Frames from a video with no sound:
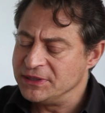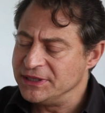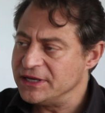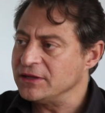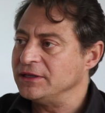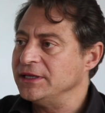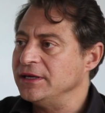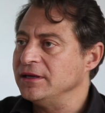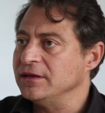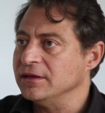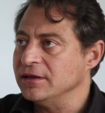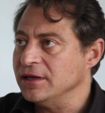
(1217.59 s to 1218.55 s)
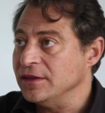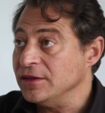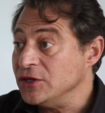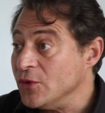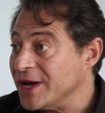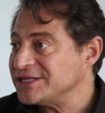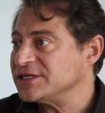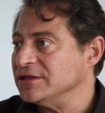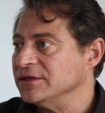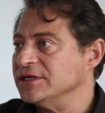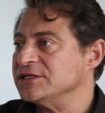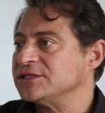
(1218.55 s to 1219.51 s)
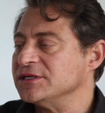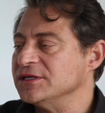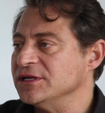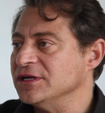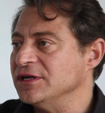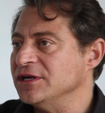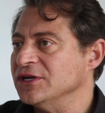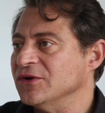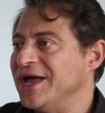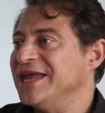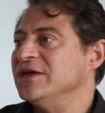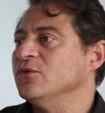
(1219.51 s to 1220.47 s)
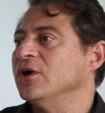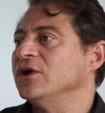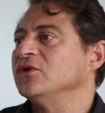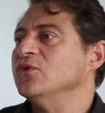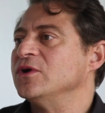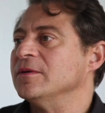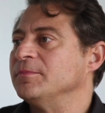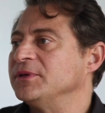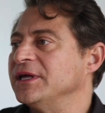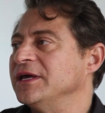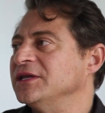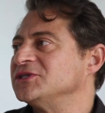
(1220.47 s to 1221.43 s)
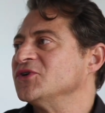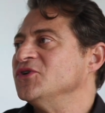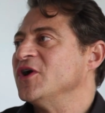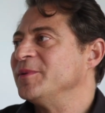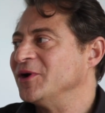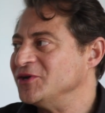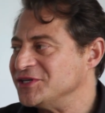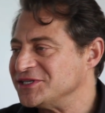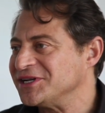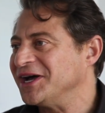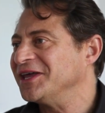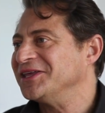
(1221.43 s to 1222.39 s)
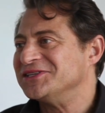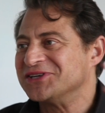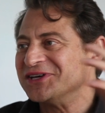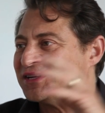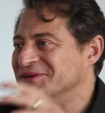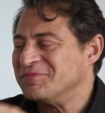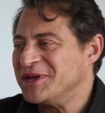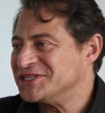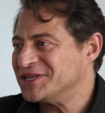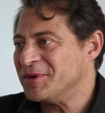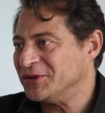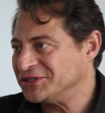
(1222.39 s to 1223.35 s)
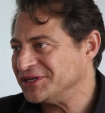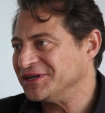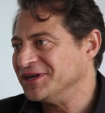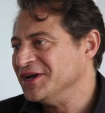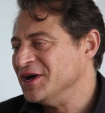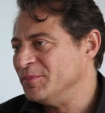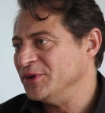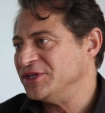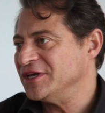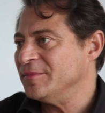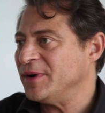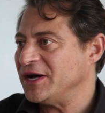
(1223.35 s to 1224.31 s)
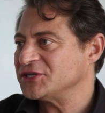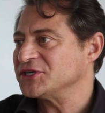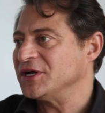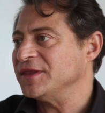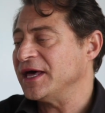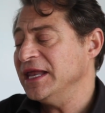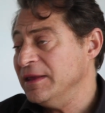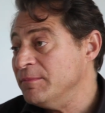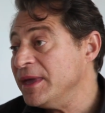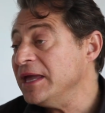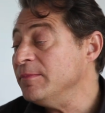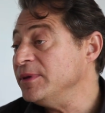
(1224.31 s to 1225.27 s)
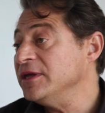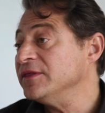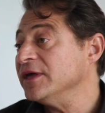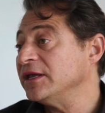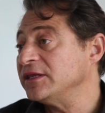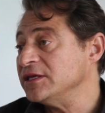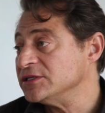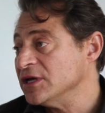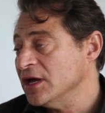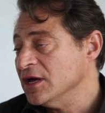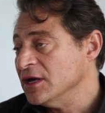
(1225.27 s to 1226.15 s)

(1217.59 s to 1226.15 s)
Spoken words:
politically, in the US at least, anyone who complains to a neighborhood society is going to basically be able to put the kibosh on that. It may be that these